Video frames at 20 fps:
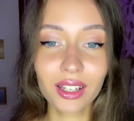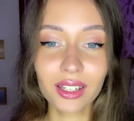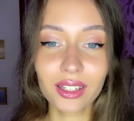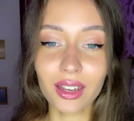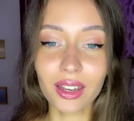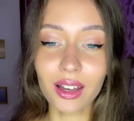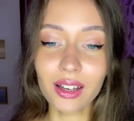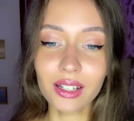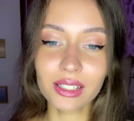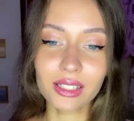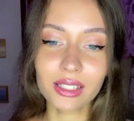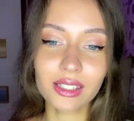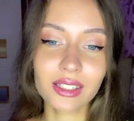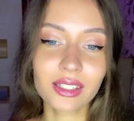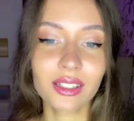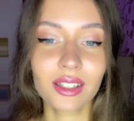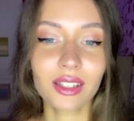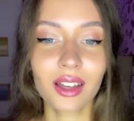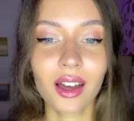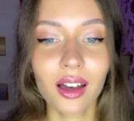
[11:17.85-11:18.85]
Nice.
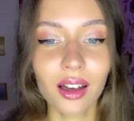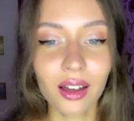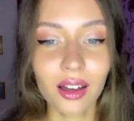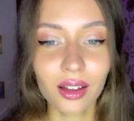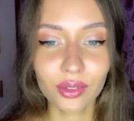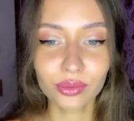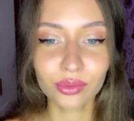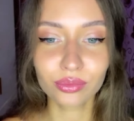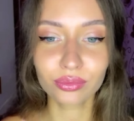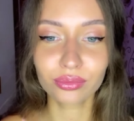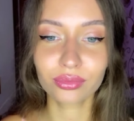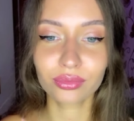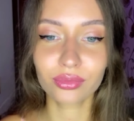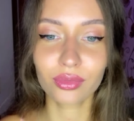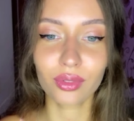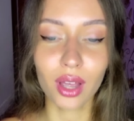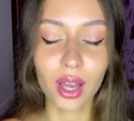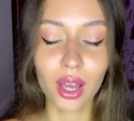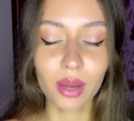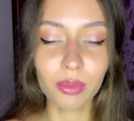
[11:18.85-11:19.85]
Um,
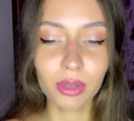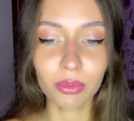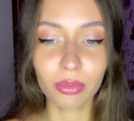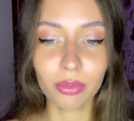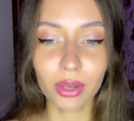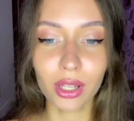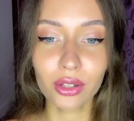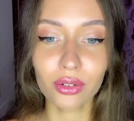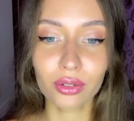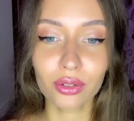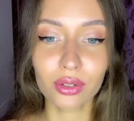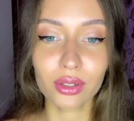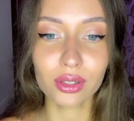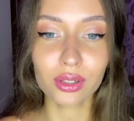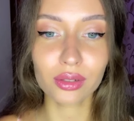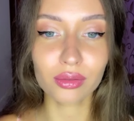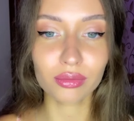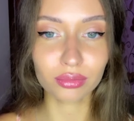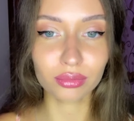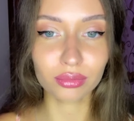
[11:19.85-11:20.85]
I'm in Belarus